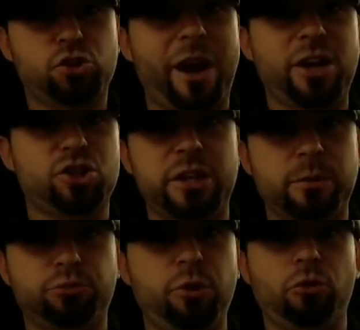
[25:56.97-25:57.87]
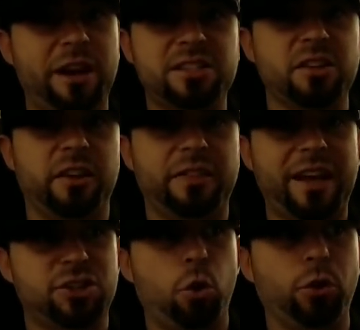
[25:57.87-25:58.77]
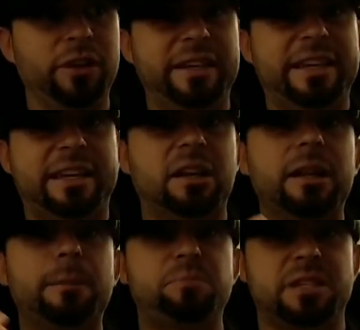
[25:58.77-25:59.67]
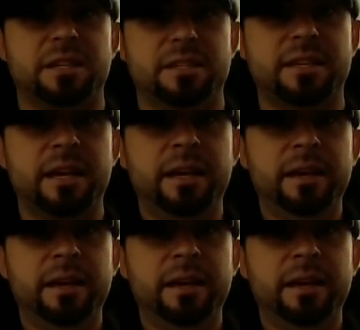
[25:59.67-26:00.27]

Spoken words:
tragedy in pro wrestling that totally eclipses